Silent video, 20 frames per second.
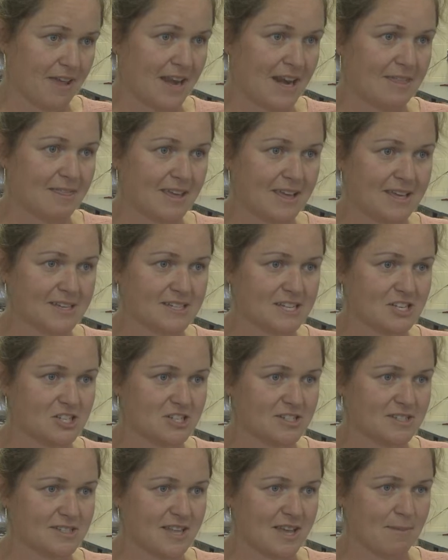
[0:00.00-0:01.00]
and I think it
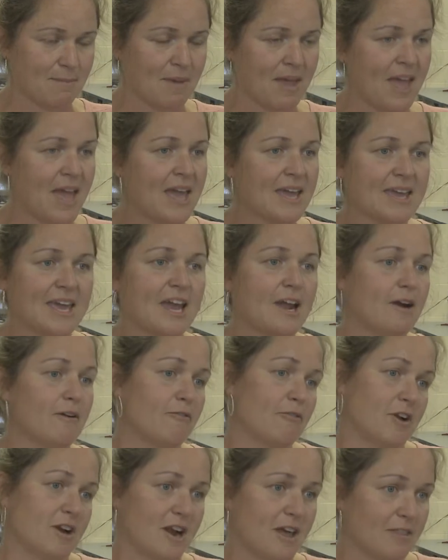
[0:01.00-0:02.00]
teaches them care
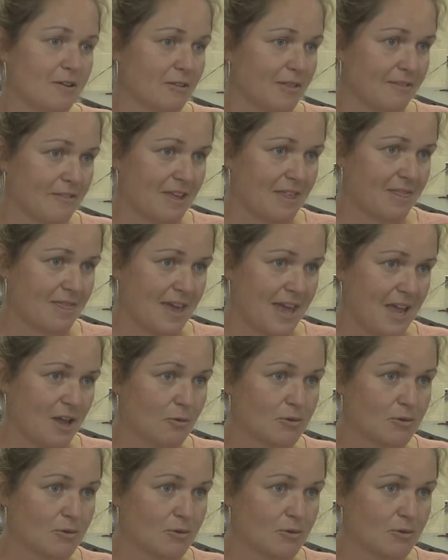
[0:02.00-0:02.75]
for another living thing,